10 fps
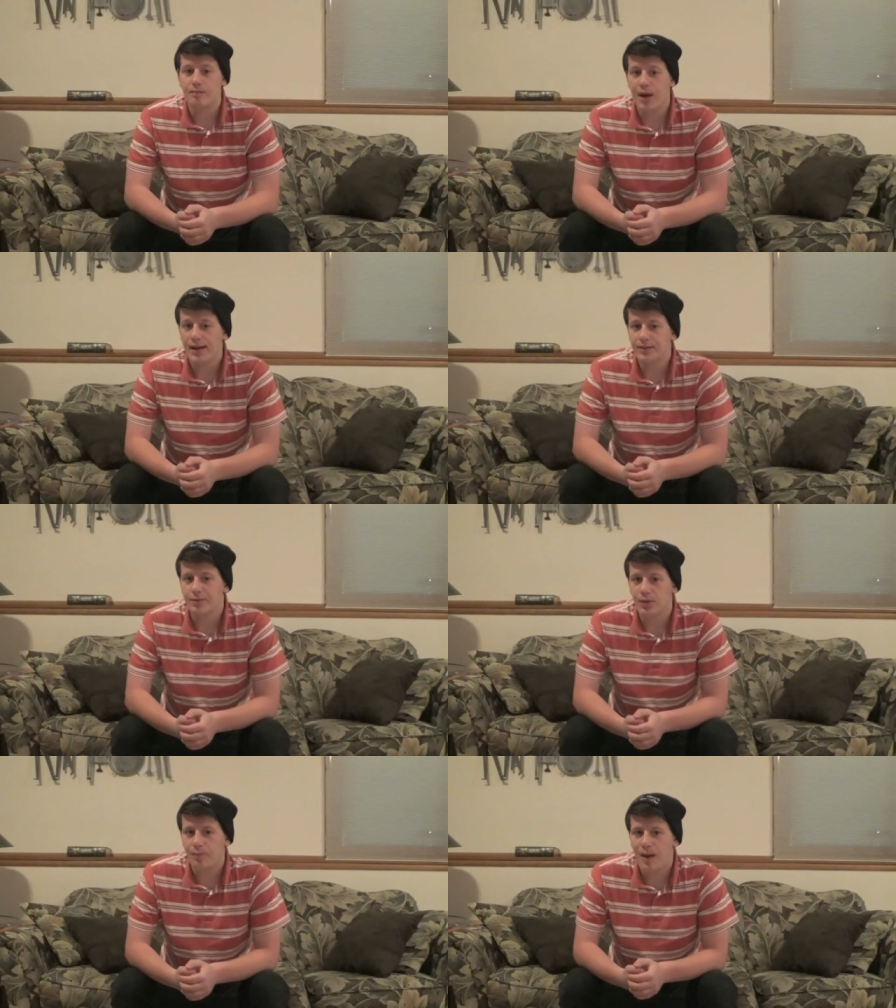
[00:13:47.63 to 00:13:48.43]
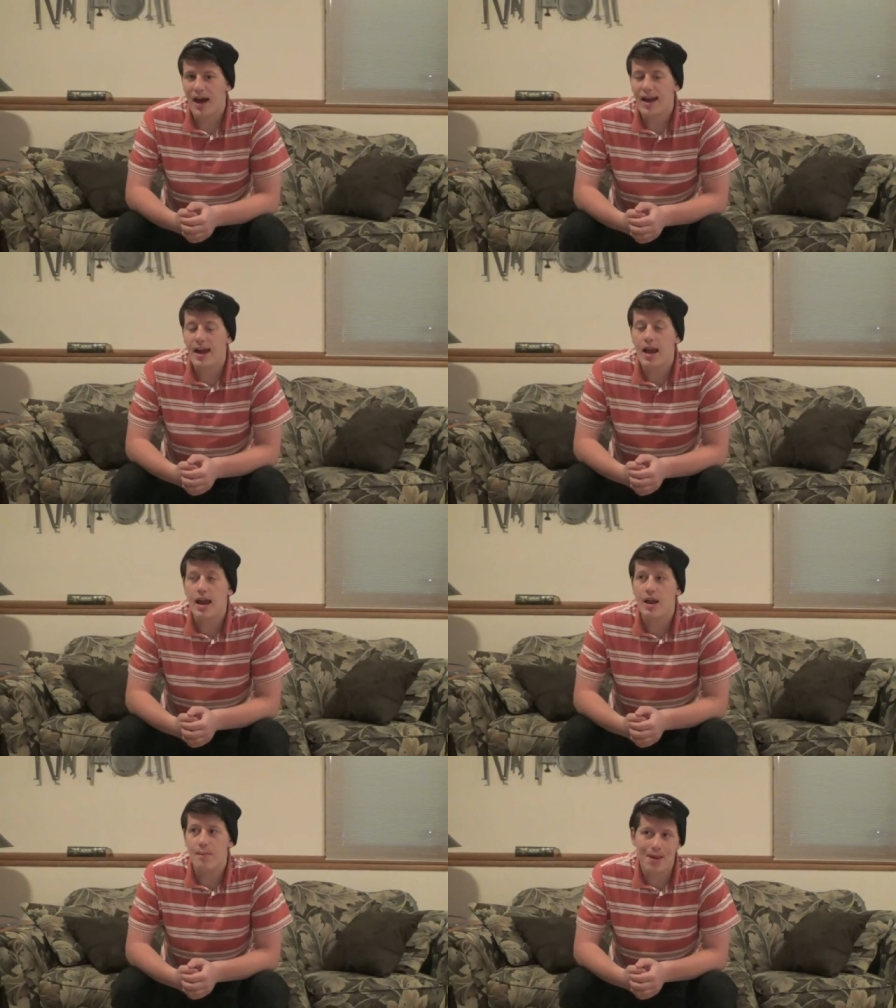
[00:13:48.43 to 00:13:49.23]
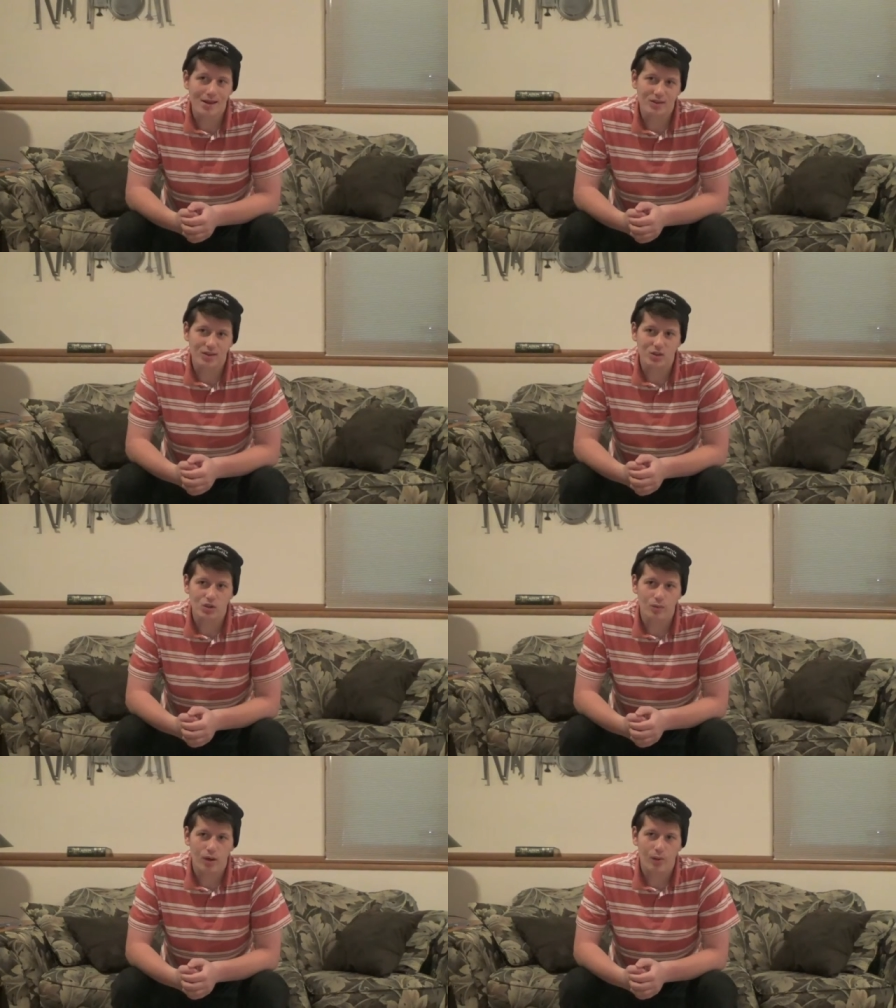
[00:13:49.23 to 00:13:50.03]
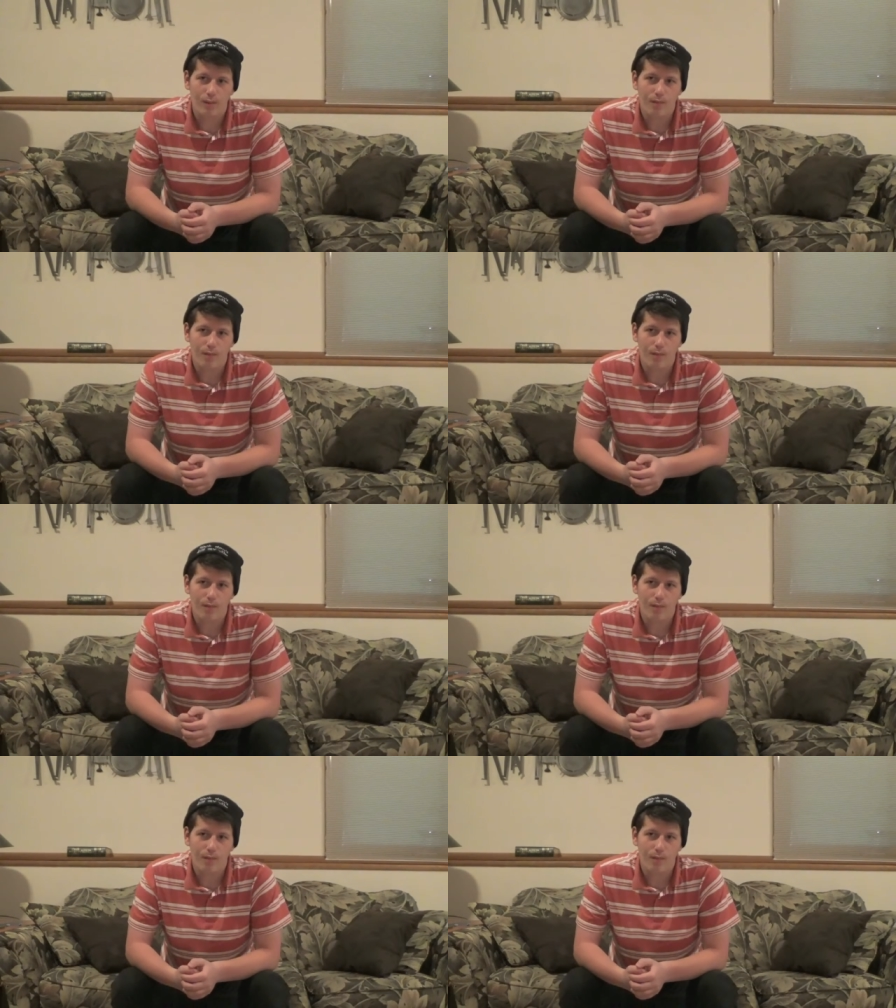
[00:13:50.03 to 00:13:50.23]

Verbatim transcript: possible by an amazing duo.